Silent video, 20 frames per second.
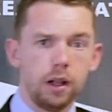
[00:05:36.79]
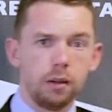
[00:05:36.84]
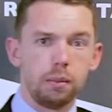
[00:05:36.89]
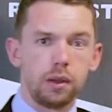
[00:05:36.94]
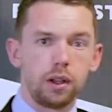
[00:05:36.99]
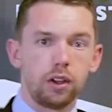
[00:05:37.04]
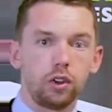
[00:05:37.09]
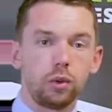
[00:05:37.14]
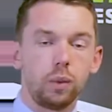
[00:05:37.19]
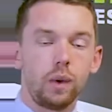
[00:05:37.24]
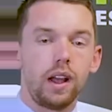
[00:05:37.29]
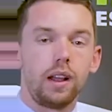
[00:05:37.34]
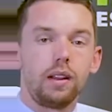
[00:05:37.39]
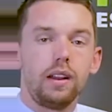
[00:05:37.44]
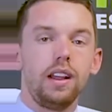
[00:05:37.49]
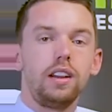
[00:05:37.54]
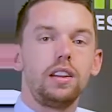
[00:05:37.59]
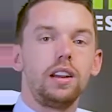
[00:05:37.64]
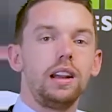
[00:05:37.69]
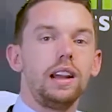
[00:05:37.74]
because we
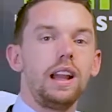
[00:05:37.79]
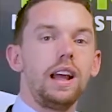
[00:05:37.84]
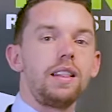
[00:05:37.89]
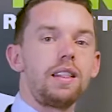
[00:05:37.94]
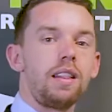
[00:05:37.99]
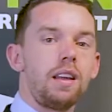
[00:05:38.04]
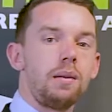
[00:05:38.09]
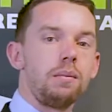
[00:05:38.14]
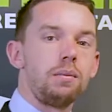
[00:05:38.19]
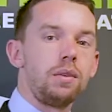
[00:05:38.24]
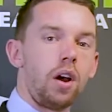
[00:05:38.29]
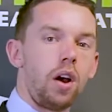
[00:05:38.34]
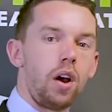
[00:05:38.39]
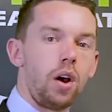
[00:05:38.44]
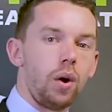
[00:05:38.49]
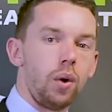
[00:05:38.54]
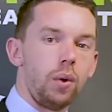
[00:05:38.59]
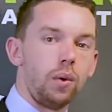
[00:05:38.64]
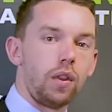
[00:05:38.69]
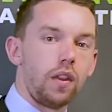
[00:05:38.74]
need to let them
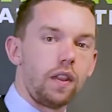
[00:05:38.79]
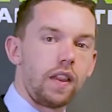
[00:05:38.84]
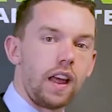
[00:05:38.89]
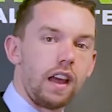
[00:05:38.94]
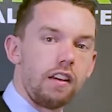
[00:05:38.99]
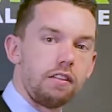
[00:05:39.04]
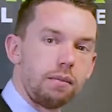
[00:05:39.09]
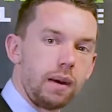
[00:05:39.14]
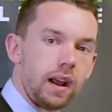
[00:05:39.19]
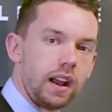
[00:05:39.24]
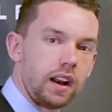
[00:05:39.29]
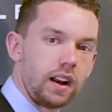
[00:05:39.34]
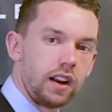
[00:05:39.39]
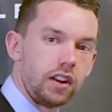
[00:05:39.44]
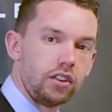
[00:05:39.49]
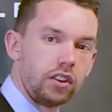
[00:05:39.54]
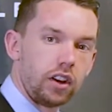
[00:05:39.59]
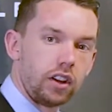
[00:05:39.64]
know that they've made an